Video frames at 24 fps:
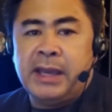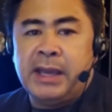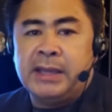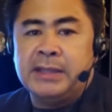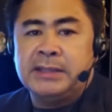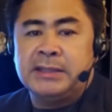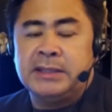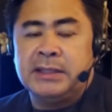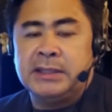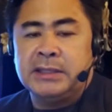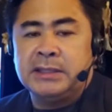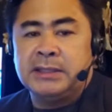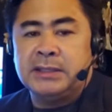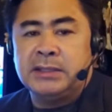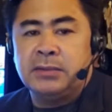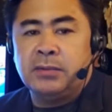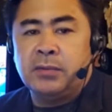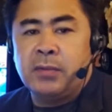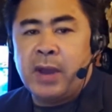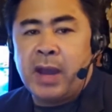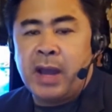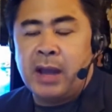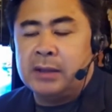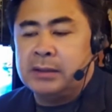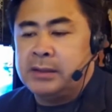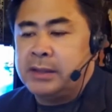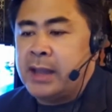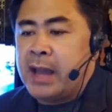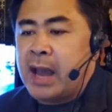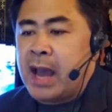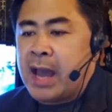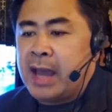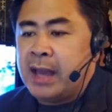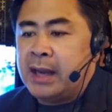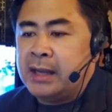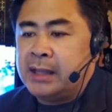cases throughout
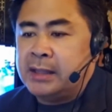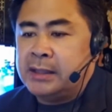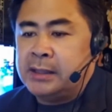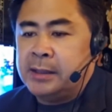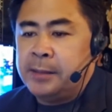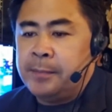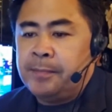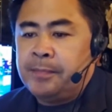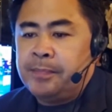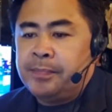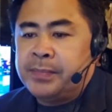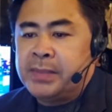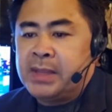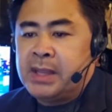the island.